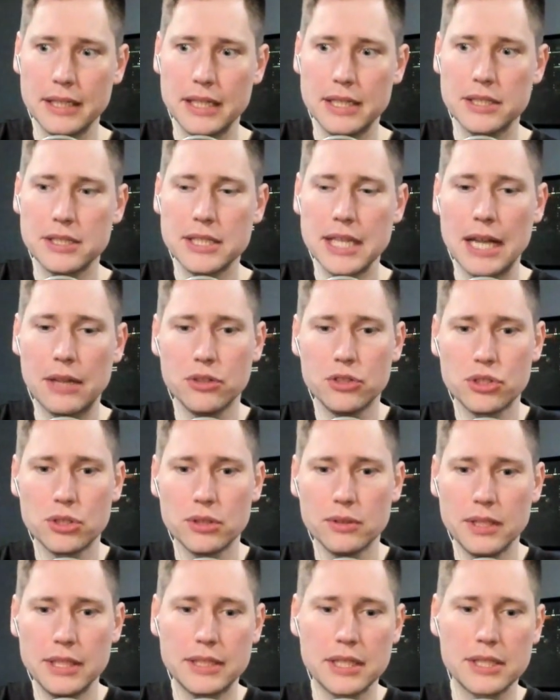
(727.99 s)

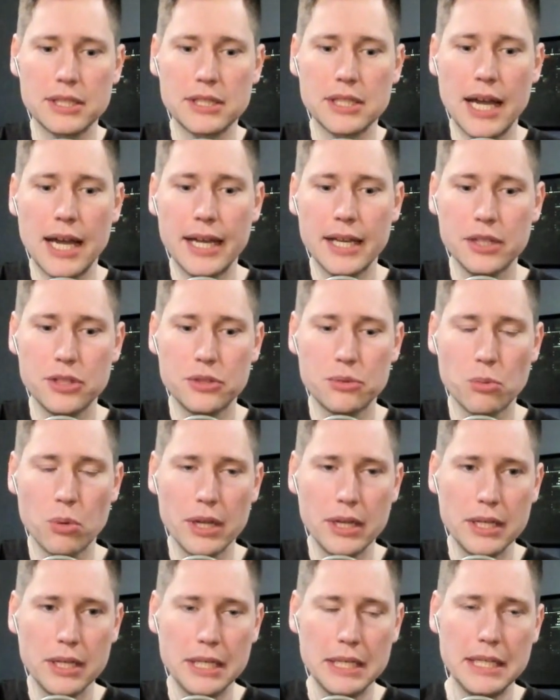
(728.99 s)
intelligently decides
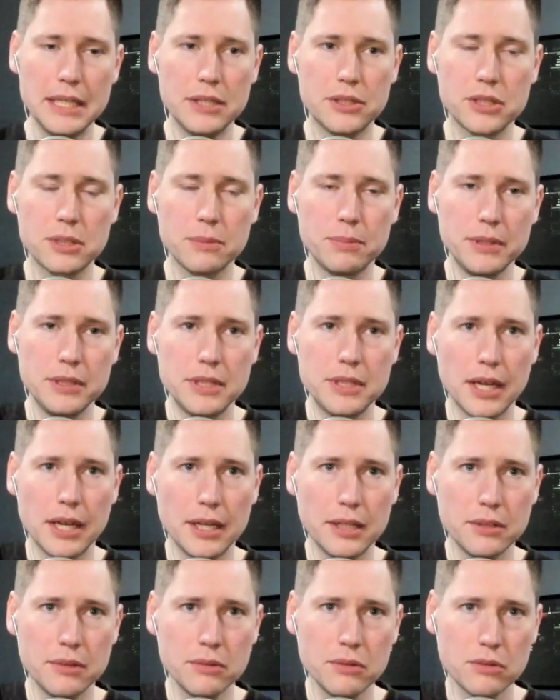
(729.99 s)
what needs to be
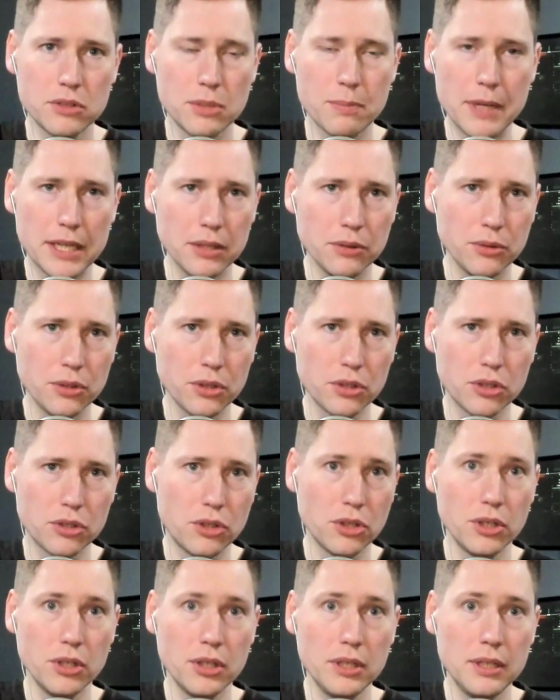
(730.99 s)
done to make it look
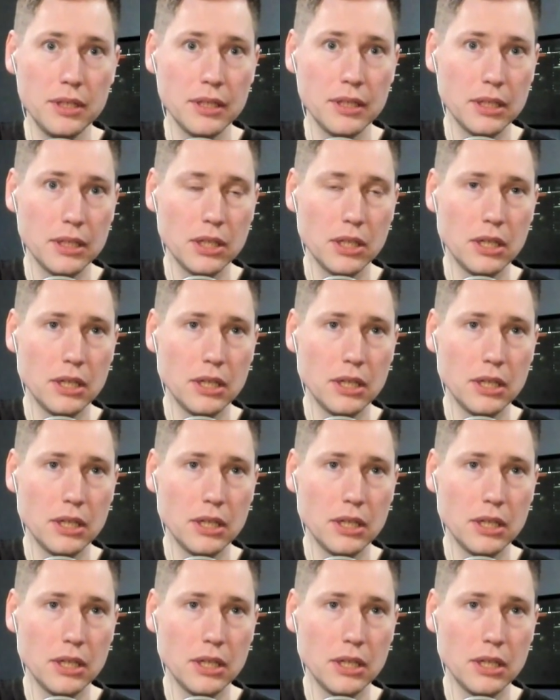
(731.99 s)
good. Mm-hmm